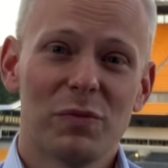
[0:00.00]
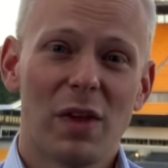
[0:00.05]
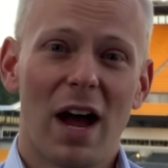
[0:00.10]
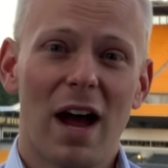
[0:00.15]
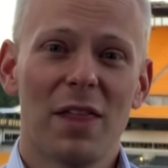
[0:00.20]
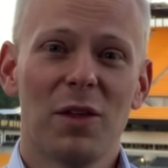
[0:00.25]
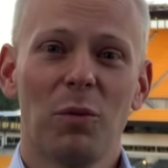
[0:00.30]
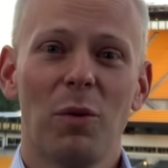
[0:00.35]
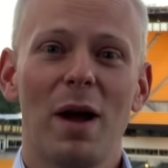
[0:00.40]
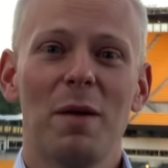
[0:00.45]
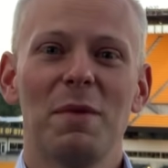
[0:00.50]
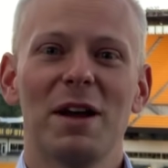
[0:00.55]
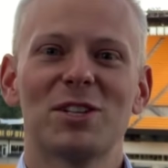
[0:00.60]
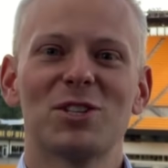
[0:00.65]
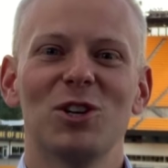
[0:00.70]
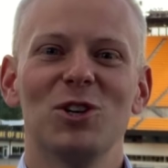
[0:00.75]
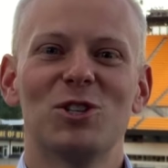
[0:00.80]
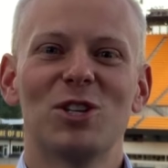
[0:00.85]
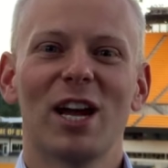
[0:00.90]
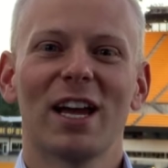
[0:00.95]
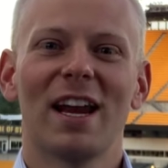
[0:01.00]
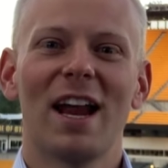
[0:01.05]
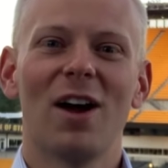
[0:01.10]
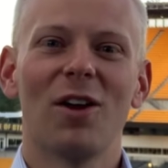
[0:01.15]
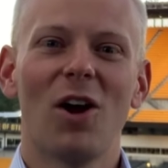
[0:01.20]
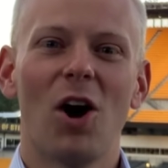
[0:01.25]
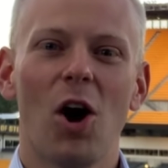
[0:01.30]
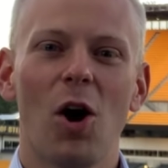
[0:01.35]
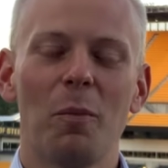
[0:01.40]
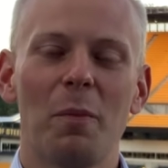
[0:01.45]
Either way, make sure you check it
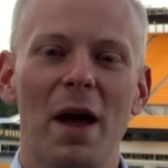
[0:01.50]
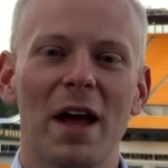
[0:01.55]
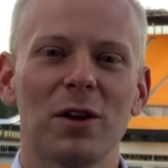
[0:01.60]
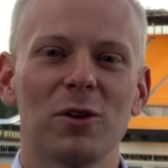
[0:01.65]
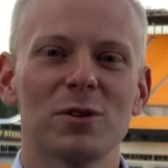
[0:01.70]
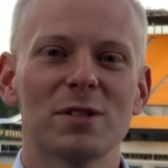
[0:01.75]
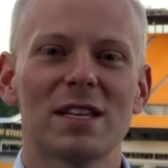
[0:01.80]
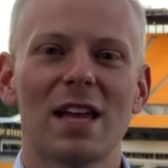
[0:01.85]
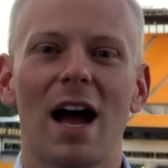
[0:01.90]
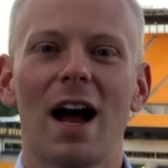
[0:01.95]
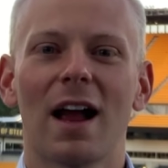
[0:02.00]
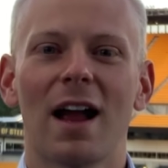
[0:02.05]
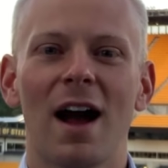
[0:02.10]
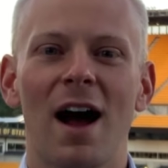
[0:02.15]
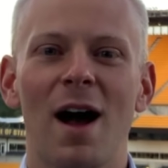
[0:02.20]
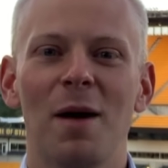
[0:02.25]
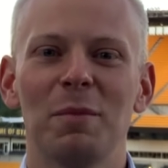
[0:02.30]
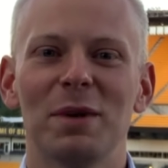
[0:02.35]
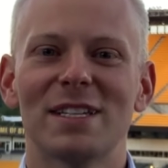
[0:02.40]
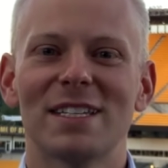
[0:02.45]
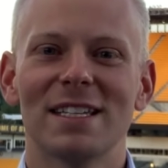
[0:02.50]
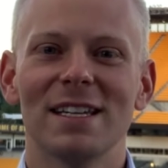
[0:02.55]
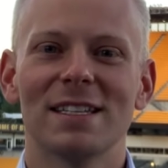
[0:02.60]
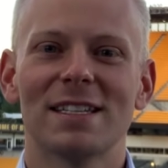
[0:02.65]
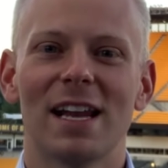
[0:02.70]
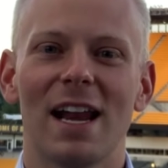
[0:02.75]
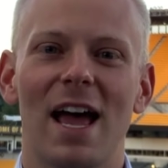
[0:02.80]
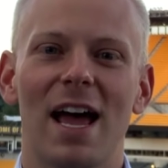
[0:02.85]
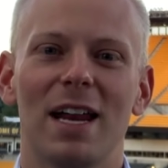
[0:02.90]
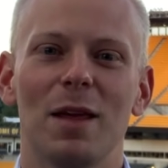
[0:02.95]
out, allbengals.com,
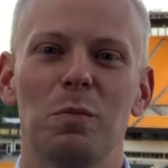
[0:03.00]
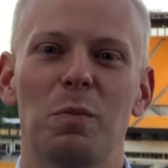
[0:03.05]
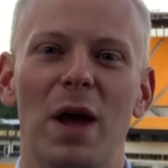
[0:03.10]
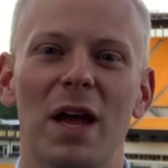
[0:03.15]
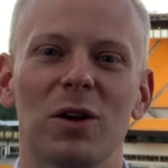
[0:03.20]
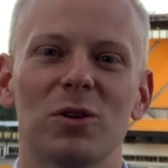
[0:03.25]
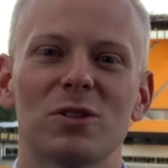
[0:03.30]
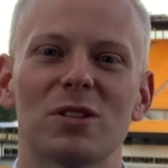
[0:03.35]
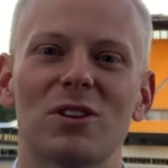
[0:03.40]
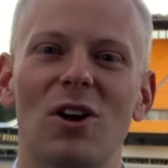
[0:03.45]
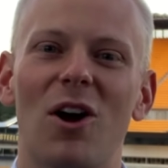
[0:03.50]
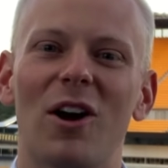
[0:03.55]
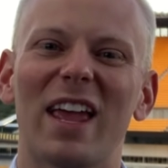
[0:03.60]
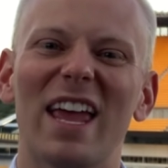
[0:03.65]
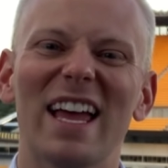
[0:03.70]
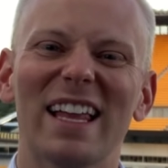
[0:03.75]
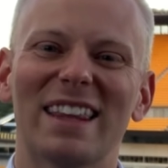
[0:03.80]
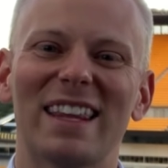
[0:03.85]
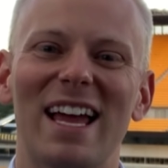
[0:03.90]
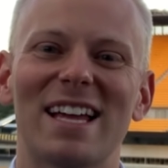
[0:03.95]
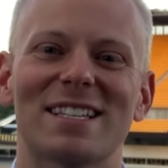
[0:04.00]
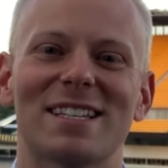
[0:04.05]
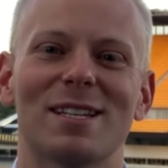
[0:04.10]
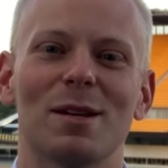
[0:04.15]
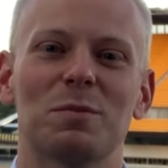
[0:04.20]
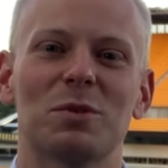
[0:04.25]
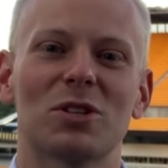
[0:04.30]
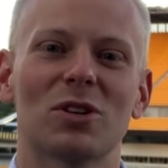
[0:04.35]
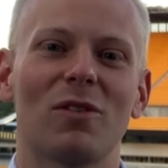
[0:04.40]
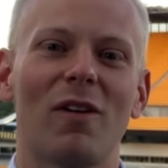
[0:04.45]
Cincinnati Bengals Talk. Hit that
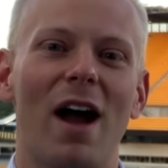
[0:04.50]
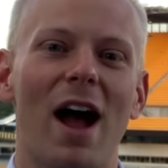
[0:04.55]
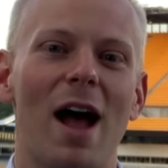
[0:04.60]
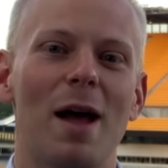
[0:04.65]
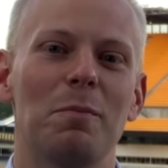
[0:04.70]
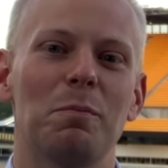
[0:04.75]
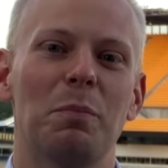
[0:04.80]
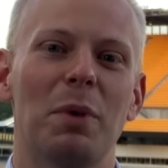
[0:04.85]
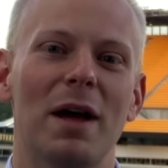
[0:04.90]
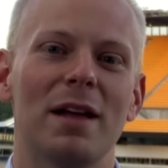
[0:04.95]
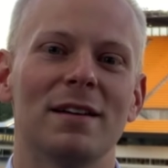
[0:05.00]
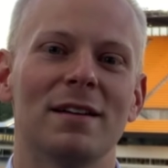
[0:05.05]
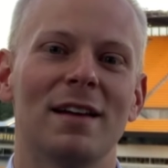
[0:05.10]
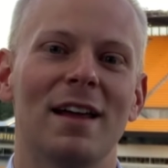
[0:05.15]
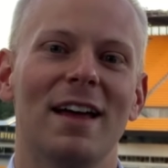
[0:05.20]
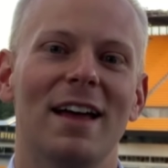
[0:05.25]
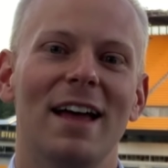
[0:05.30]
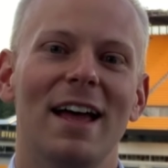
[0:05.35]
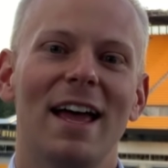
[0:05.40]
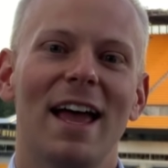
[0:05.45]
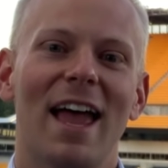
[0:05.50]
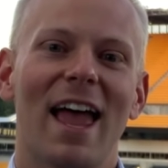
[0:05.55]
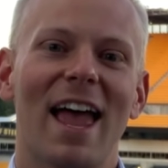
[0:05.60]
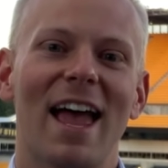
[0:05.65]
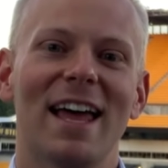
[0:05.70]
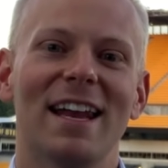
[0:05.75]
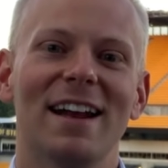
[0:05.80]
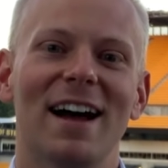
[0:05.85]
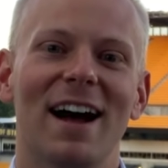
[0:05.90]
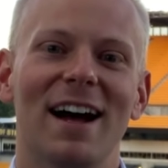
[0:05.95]
subscribe button.
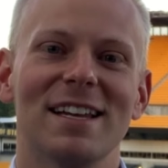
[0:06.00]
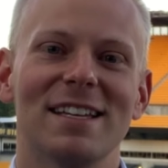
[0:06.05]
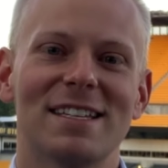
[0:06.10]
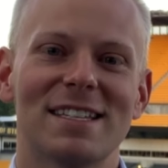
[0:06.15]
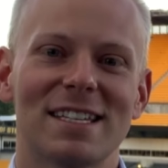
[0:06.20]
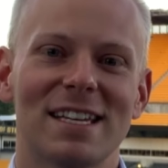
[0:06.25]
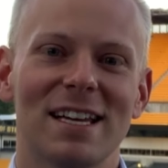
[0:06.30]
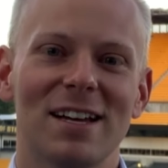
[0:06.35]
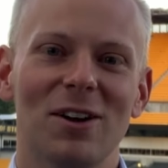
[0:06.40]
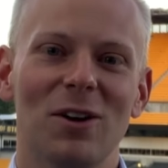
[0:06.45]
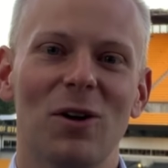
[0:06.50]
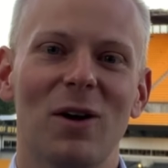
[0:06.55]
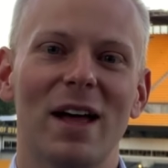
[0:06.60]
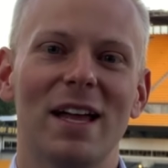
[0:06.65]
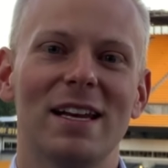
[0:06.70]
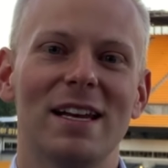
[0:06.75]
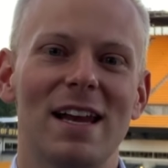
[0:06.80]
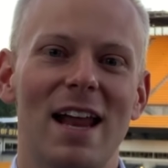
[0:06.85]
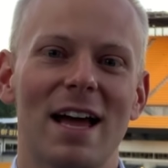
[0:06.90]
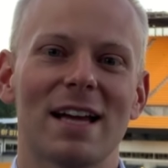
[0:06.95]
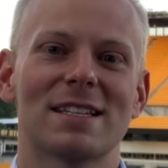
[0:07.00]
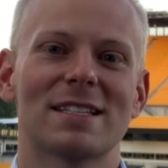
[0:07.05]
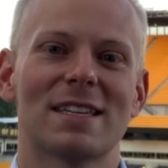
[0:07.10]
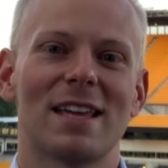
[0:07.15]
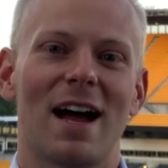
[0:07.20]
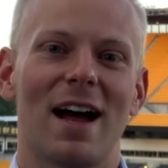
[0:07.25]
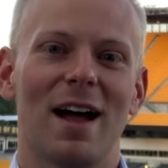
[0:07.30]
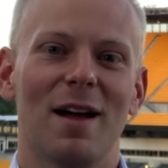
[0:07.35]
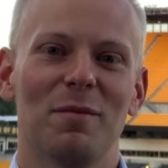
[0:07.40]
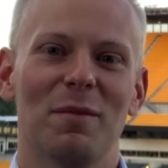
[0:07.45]
And until next
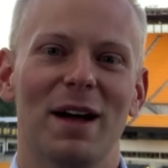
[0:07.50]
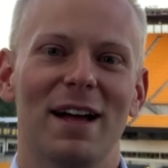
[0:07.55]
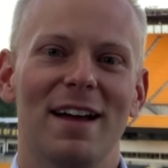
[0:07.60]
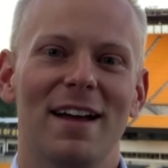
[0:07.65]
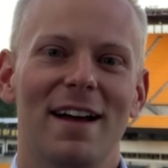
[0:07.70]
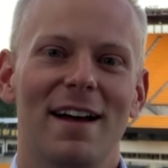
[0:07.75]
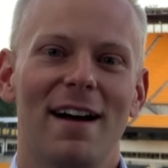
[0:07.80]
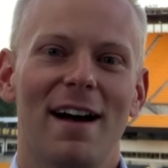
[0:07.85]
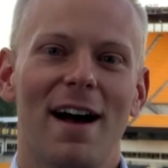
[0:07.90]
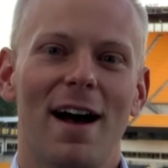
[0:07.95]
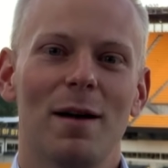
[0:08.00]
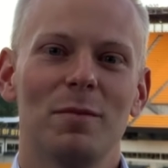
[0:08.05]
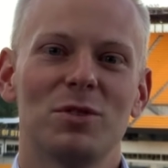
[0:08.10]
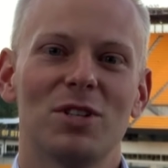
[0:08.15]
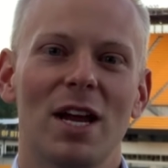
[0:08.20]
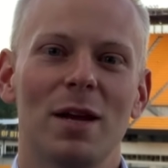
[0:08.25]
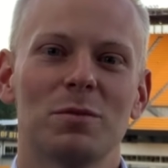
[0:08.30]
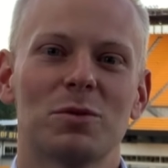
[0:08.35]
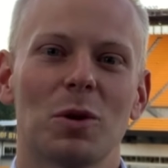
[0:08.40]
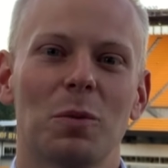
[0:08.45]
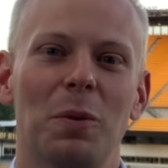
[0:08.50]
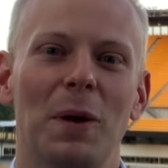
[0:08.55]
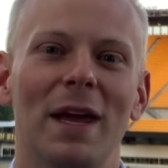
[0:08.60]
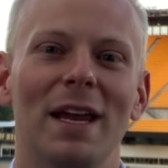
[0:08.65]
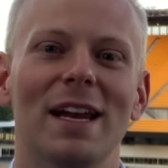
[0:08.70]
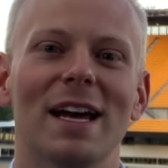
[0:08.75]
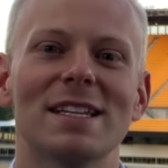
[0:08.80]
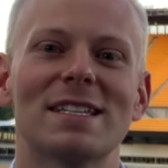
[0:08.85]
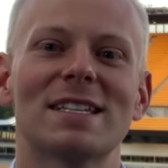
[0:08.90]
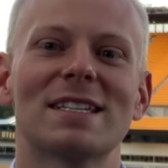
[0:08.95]
time, I'm James
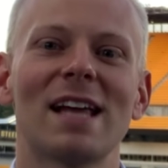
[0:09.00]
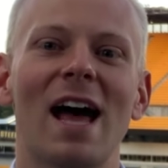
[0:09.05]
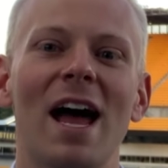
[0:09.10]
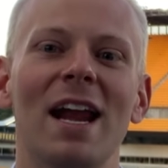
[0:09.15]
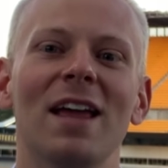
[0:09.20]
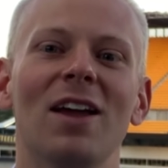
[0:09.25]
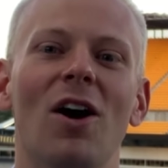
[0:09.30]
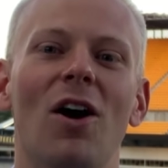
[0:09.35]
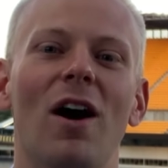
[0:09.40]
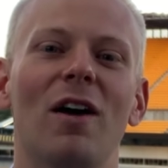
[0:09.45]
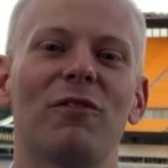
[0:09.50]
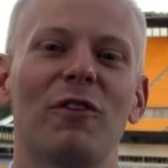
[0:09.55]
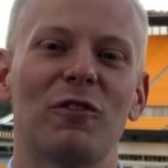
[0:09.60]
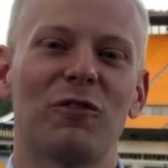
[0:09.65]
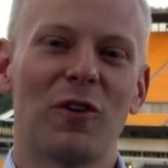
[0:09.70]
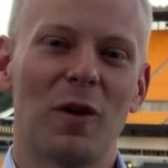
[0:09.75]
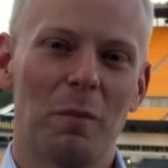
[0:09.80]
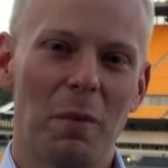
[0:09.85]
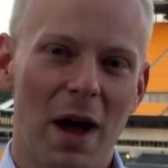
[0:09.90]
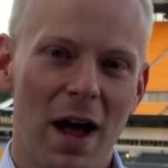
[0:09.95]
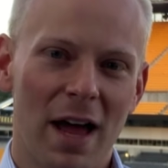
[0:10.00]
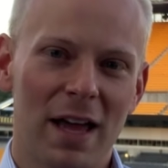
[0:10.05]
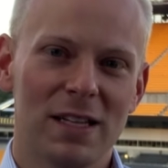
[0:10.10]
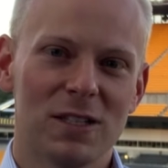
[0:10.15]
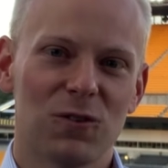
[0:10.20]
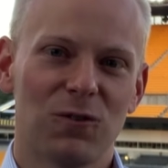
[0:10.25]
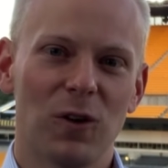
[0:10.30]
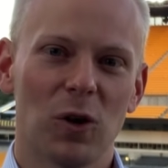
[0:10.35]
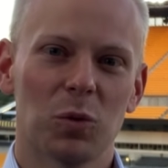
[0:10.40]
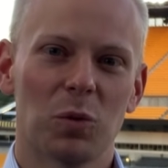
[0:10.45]
Rapien, signing off from
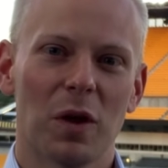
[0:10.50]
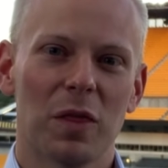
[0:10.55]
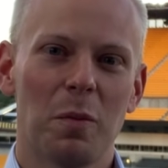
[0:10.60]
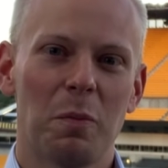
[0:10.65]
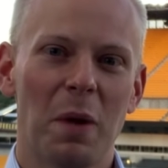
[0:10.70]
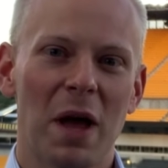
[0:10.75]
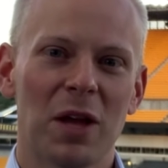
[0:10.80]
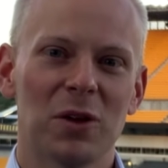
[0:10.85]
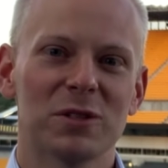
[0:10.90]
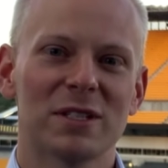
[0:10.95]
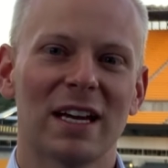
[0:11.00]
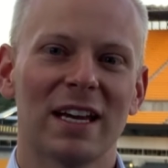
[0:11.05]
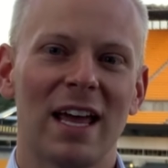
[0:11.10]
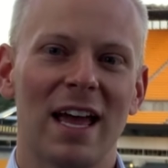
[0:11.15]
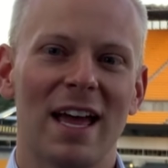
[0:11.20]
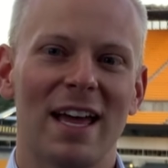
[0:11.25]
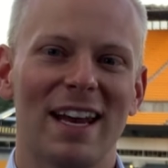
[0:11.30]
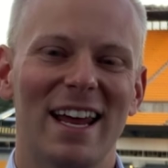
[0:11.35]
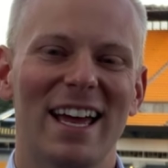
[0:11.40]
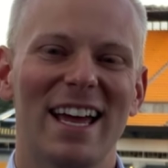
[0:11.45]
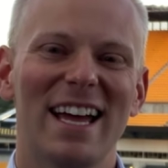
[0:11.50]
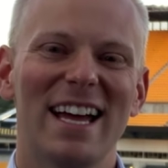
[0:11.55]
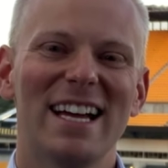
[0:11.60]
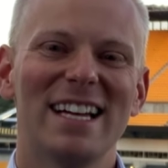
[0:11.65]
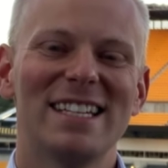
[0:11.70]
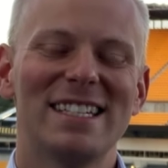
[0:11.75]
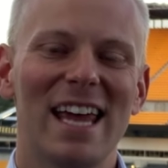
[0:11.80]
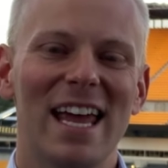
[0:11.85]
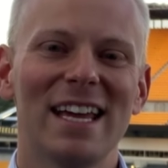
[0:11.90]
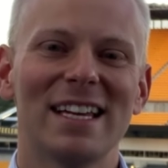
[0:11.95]
Heinz Field, where the Bengals again
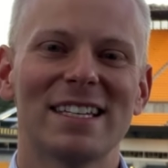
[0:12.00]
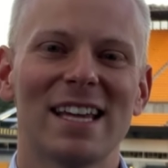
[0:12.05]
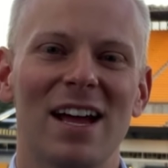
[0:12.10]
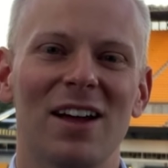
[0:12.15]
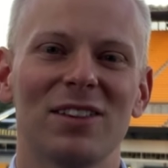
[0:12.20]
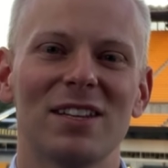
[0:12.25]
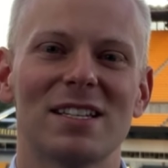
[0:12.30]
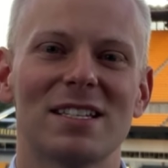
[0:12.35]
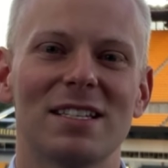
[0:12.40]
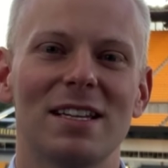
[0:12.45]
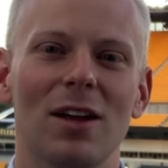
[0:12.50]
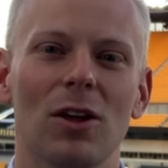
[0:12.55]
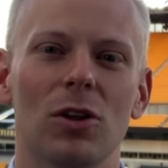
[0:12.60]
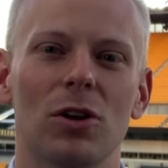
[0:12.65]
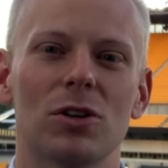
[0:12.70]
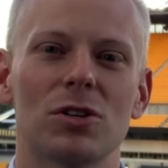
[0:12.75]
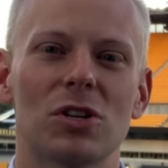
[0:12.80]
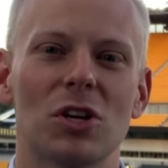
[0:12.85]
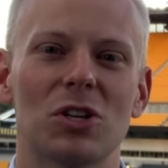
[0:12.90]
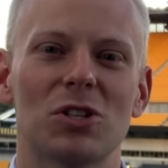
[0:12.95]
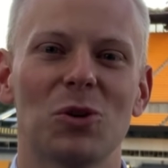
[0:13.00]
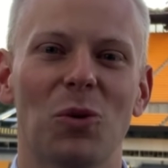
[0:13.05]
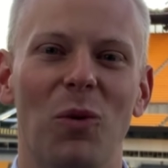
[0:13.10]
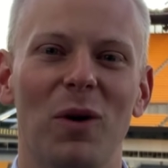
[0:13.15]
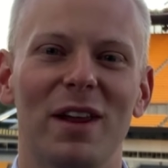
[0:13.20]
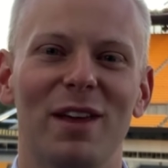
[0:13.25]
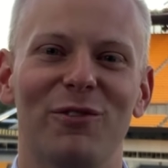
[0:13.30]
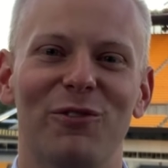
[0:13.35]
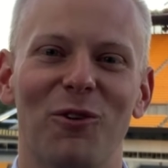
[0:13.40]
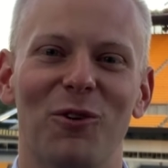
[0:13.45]
take down the Steelers
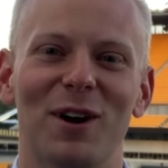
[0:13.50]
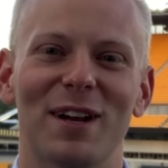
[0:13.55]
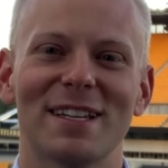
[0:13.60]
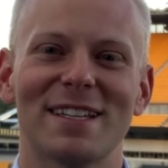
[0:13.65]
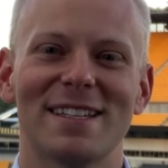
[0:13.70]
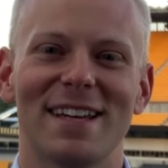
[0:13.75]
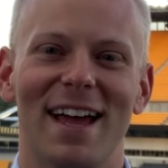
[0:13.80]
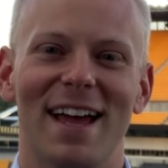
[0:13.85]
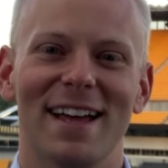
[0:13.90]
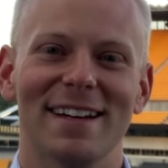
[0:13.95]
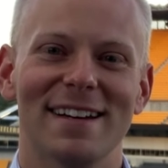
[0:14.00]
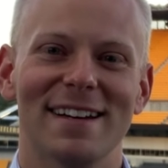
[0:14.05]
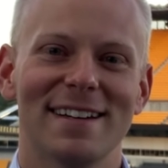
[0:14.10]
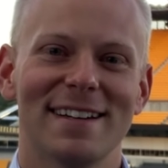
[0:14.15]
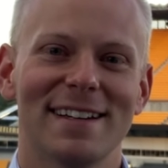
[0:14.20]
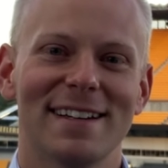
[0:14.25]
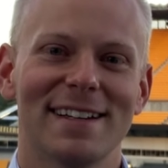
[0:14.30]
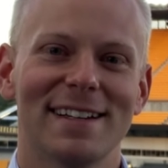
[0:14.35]
24-10.